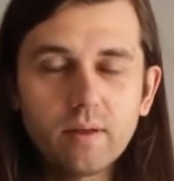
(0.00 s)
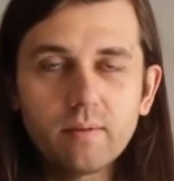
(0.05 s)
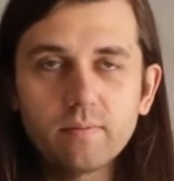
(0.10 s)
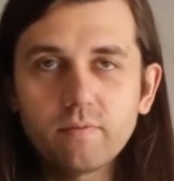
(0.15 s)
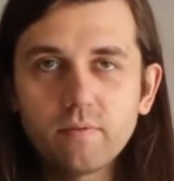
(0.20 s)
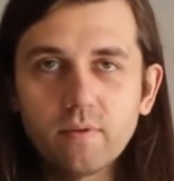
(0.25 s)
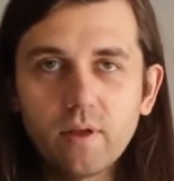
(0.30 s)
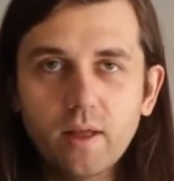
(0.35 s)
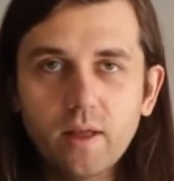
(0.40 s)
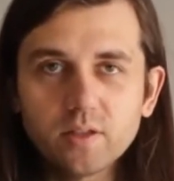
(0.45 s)

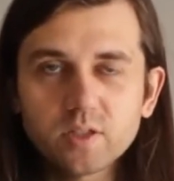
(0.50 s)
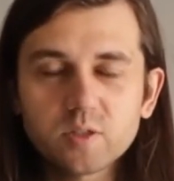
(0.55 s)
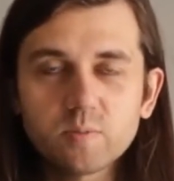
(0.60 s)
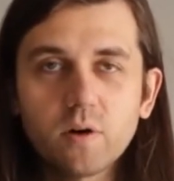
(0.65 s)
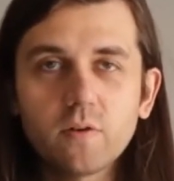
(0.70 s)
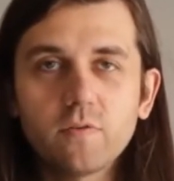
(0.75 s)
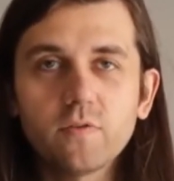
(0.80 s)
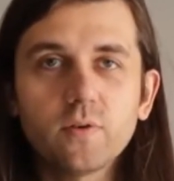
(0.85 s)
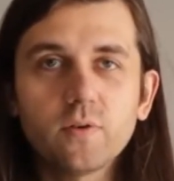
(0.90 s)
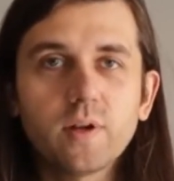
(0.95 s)

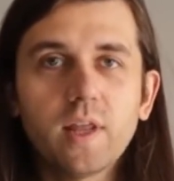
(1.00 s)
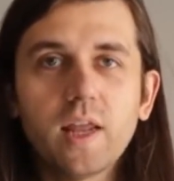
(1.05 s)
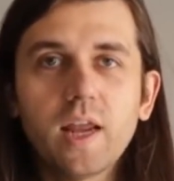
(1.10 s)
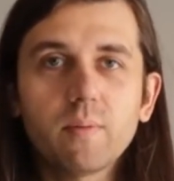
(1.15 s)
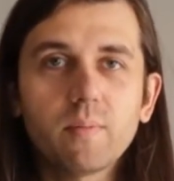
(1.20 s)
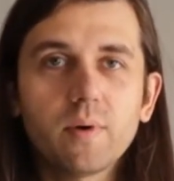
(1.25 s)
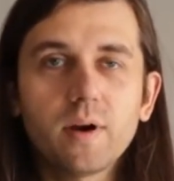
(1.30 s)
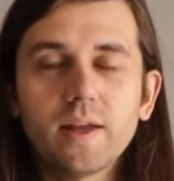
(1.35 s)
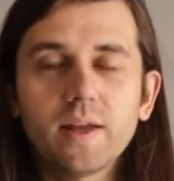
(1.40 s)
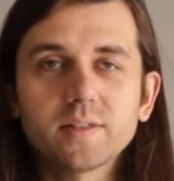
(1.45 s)
smartphone
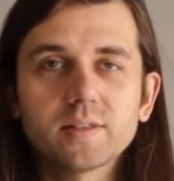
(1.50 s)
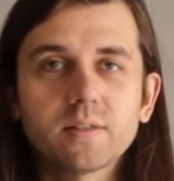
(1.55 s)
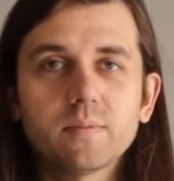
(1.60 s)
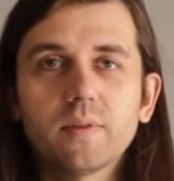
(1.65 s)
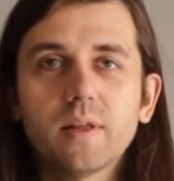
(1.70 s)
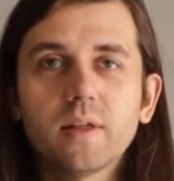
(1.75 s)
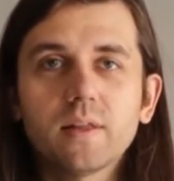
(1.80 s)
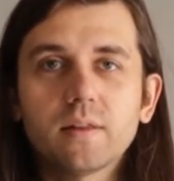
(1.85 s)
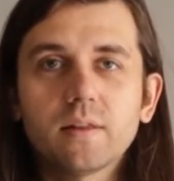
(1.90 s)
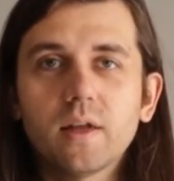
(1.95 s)
camera has
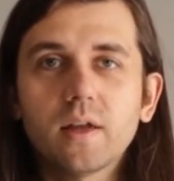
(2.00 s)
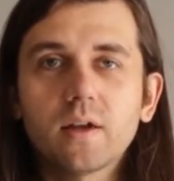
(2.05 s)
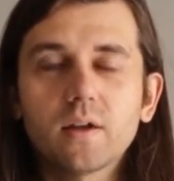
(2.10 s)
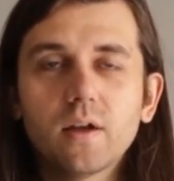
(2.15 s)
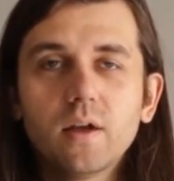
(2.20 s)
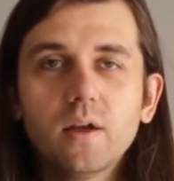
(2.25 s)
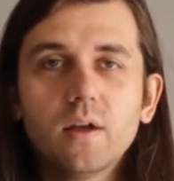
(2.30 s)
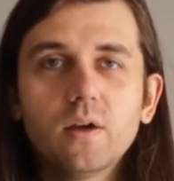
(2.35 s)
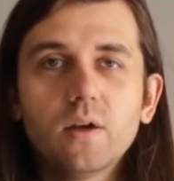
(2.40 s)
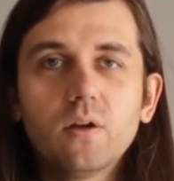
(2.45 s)
something like
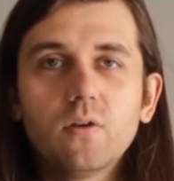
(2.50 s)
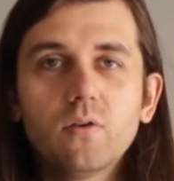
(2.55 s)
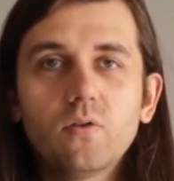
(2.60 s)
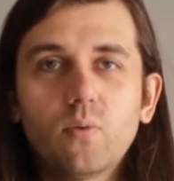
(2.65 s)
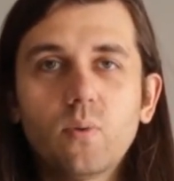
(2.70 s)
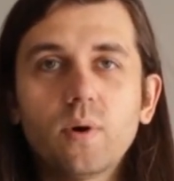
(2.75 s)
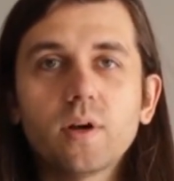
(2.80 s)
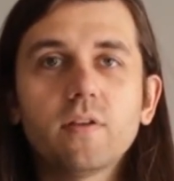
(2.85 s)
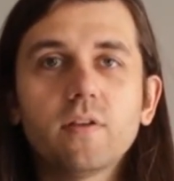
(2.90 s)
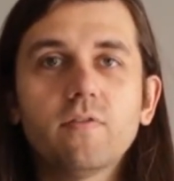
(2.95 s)

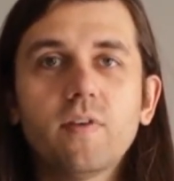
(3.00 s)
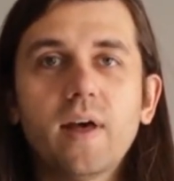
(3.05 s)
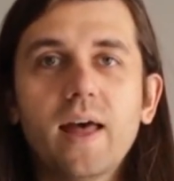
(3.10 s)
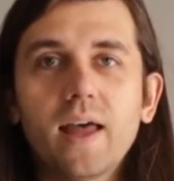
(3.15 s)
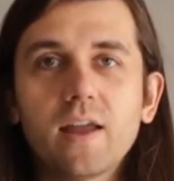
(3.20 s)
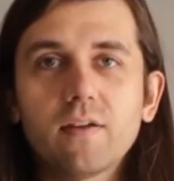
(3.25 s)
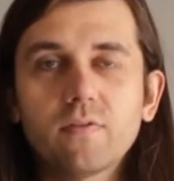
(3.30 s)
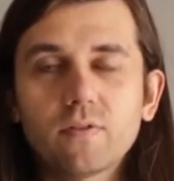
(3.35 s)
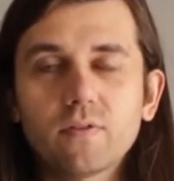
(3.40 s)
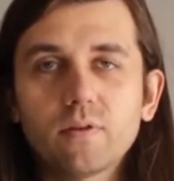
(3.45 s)

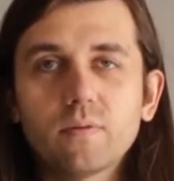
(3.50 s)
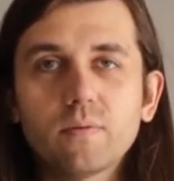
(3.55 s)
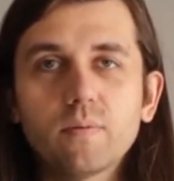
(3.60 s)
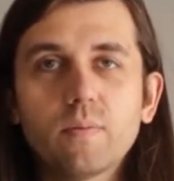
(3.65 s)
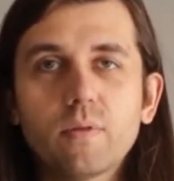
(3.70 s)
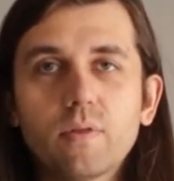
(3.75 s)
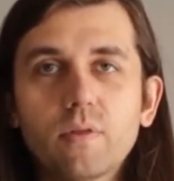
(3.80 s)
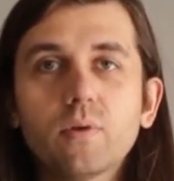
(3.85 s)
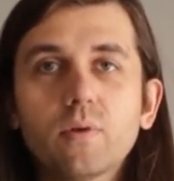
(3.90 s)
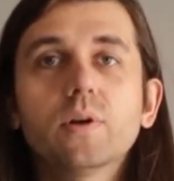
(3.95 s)
25 or
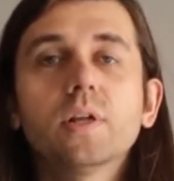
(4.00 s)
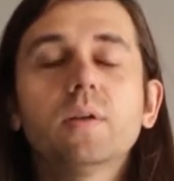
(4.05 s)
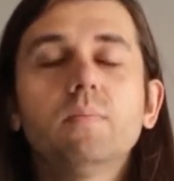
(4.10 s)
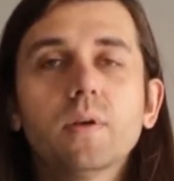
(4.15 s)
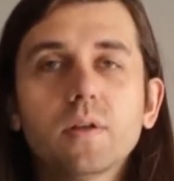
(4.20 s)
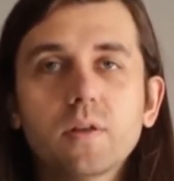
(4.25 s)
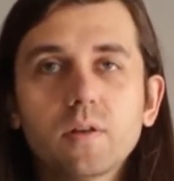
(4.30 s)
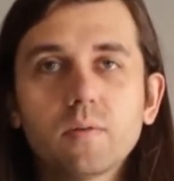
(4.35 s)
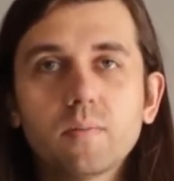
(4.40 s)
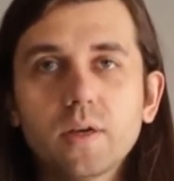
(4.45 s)
30
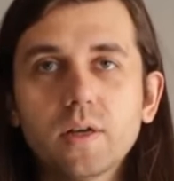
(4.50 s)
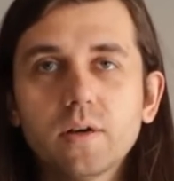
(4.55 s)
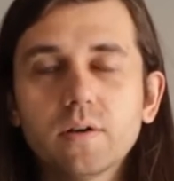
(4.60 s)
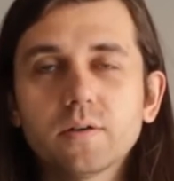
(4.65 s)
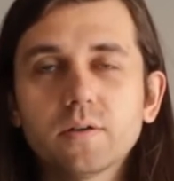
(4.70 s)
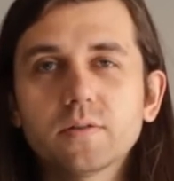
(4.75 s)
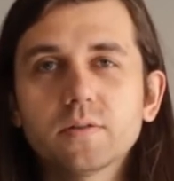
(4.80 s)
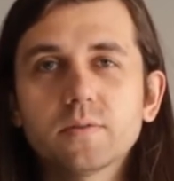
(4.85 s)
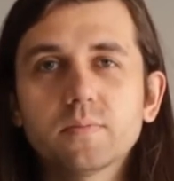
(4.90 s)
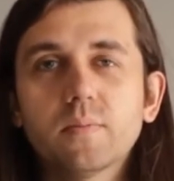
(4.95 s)

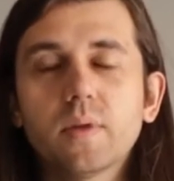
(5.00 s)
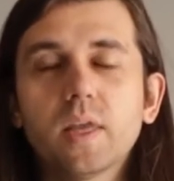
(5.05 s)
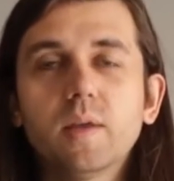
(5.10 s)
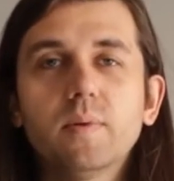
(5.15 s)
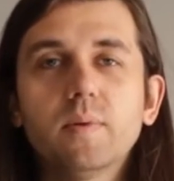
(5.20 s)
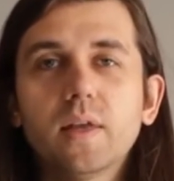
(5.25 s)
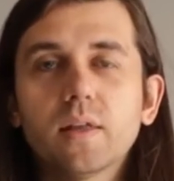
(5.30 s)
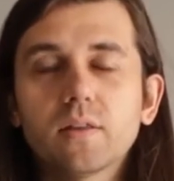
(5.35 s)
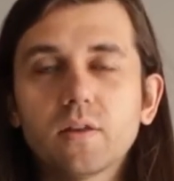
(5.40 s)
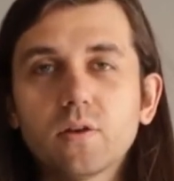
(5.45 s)
millimeters,
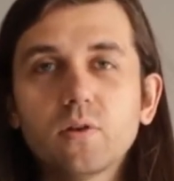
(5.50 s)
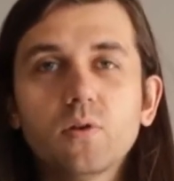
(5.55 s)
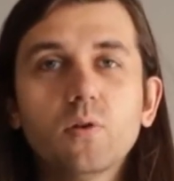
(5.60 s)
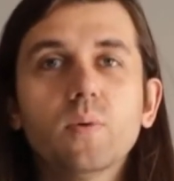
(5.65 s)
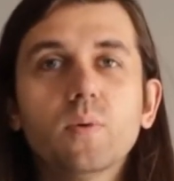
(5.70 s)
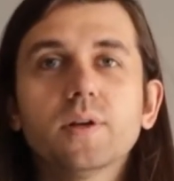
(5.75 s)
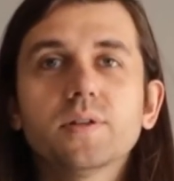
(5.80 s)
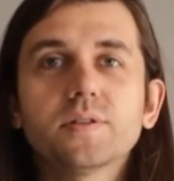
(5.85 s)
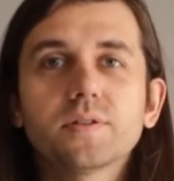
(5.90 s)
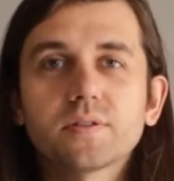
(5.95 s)
maybe on the new
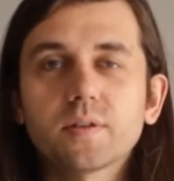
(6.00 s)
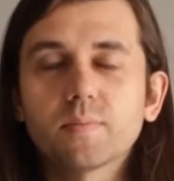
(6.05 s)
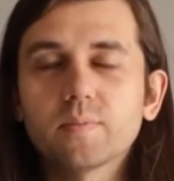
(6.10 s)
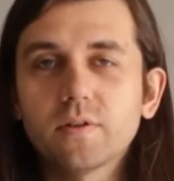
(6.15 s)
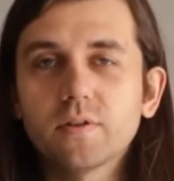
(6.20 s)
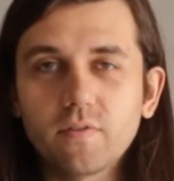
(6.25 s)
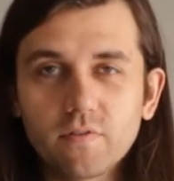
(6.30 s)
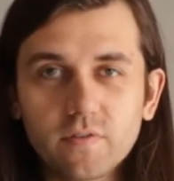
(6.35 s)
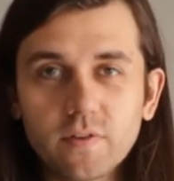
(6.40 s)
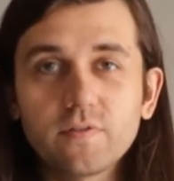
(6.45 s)
ones up
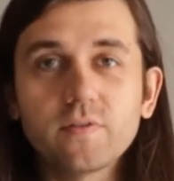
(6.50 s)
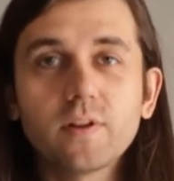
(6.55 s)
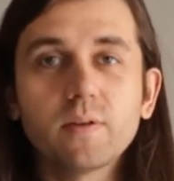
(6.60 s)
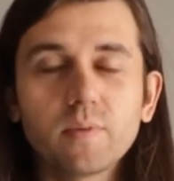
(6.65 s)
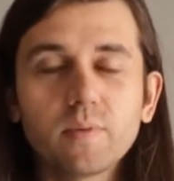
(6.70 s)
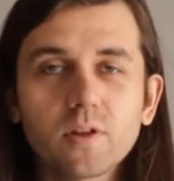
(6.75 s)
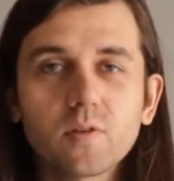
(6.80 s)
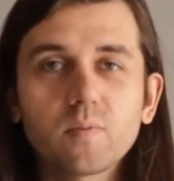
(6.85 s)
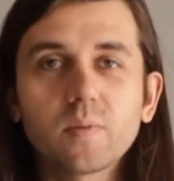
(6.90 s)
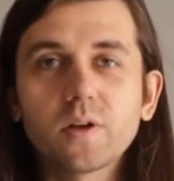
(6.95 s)
to 50
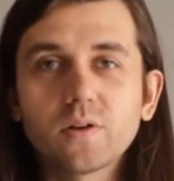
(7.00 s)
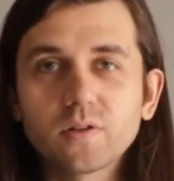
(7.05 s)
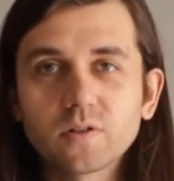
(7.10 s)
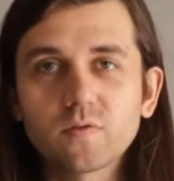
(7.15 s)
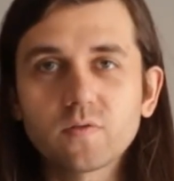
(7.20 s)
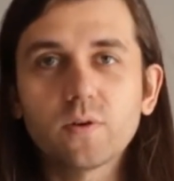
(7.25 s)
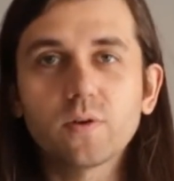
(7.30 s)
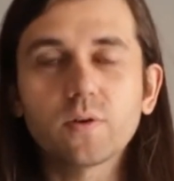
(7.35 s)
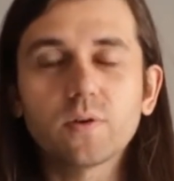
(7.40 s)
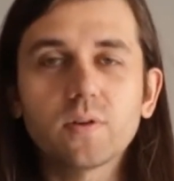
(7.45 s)
millimeters
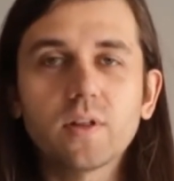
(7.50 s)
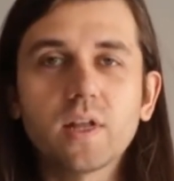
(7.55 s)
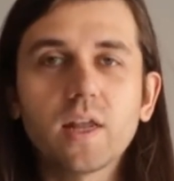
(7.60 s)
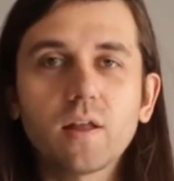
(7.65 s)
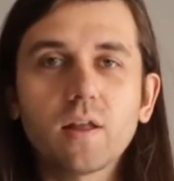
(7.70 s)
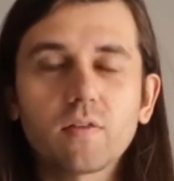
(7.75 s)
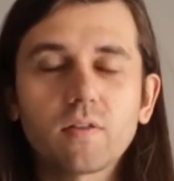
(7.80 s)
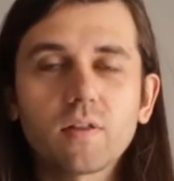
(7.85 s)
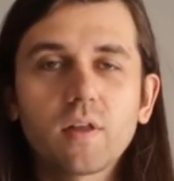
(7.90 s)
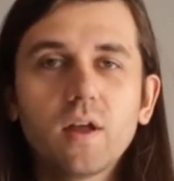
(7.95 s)
focal
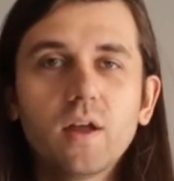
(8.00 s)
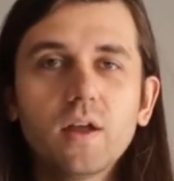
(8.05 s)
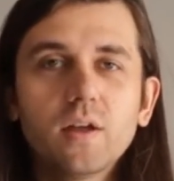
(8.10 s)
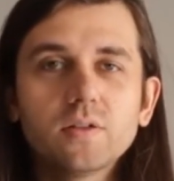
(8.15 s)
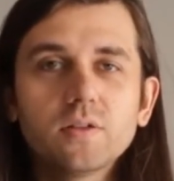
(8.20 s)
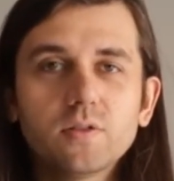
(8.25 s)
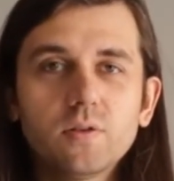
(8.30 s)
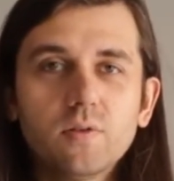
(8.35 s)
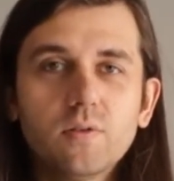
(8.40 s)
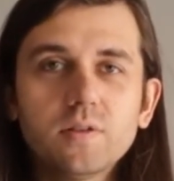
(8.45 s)
length.
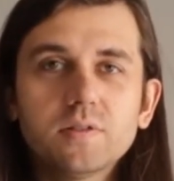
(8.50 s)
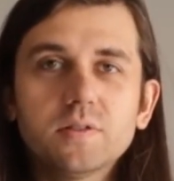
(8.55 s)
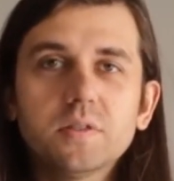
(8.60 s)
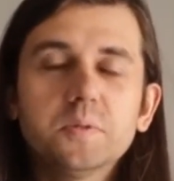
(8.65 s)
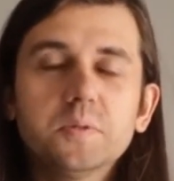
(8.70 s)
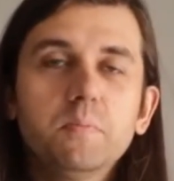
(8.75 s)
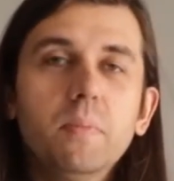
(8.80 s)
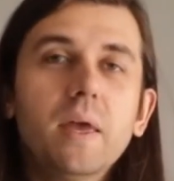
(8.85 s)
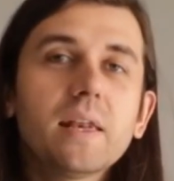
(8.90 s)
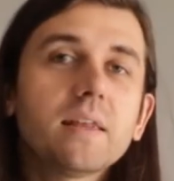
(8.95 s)
So this
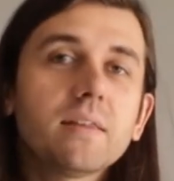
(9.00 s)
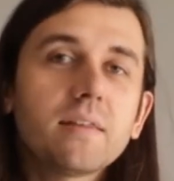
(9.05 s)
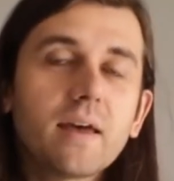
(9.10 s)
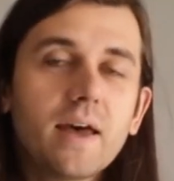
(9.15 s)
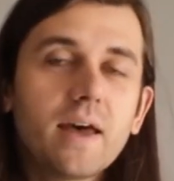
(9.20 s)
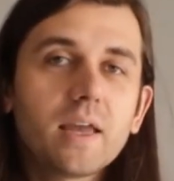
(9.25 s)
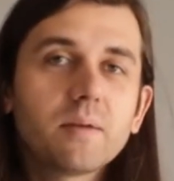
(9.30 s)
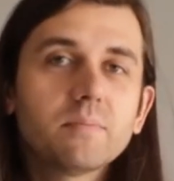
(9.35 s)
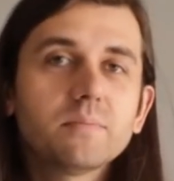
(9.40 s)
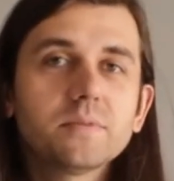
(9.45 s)
is many
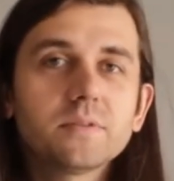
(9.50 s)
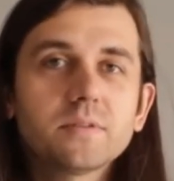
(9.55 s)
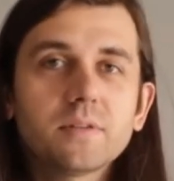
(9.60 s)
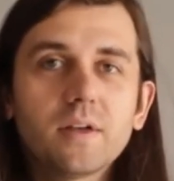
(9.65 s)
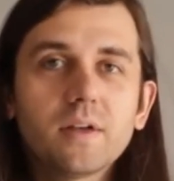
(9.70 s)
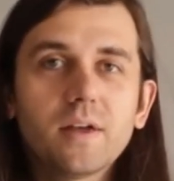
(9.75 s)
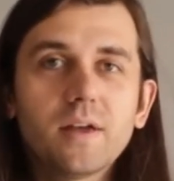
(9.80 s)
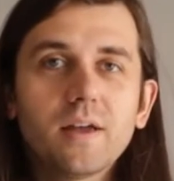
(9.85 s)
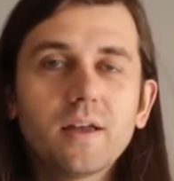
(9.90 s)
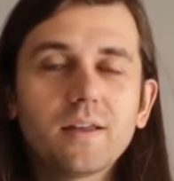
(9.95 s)
times
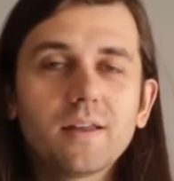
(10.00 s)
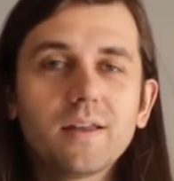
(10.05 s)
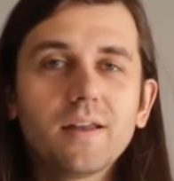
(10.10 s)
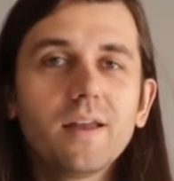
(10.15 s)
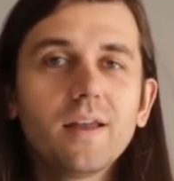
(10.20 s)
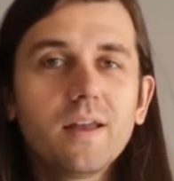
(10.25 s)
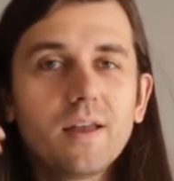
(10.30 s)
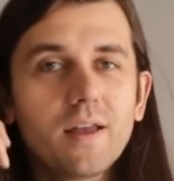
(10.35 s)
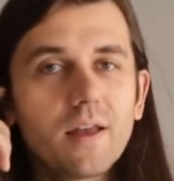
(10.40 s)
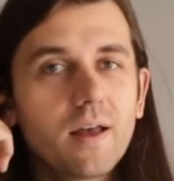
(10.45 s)

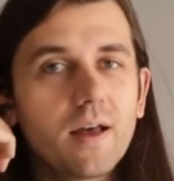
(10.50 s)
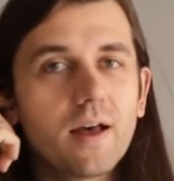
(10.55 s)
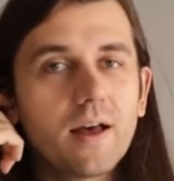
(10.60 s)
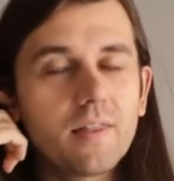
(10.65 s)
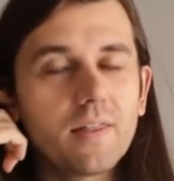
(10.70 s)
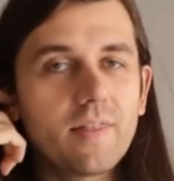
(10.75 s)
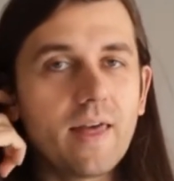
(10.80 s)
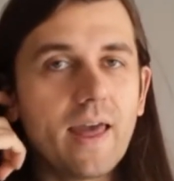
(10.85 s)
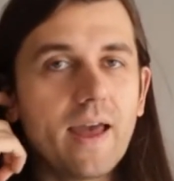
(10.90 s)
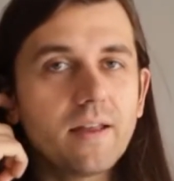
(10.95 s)

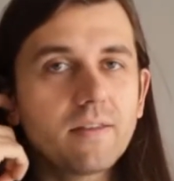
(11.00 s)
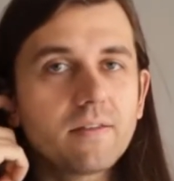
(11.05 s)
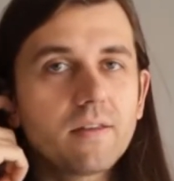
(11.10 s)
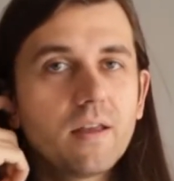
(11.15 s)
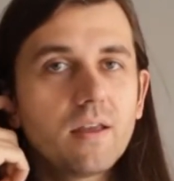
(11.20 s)
that.